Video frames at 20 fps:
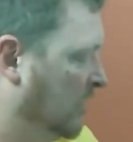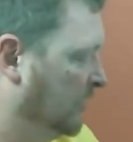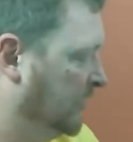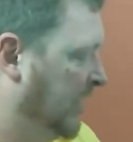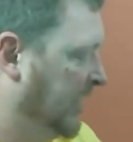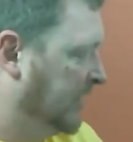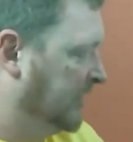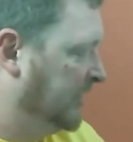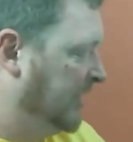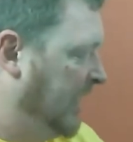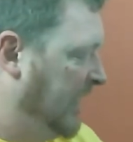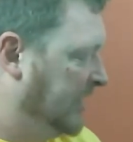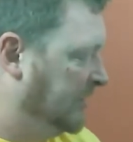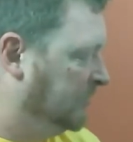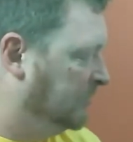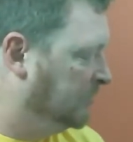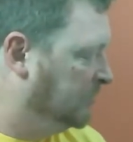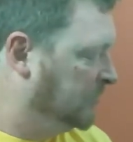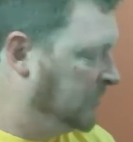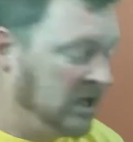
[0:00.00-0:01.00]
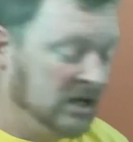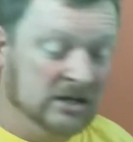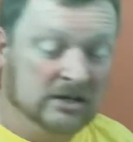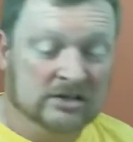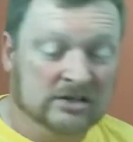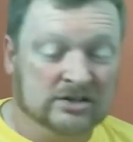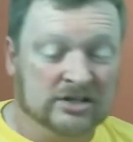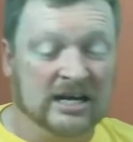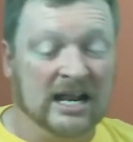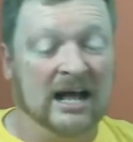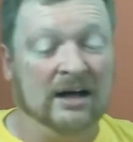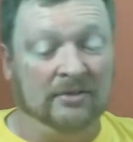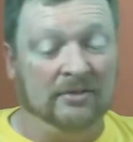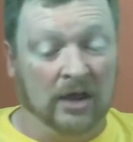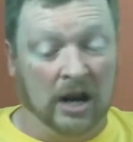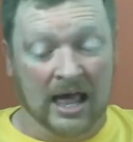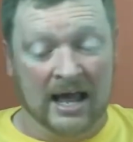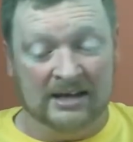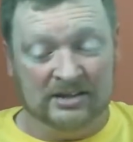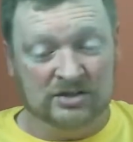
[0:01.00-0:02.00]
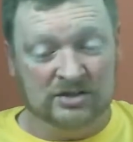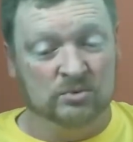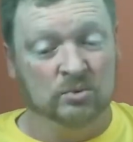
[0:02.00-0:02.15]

think that. So now the last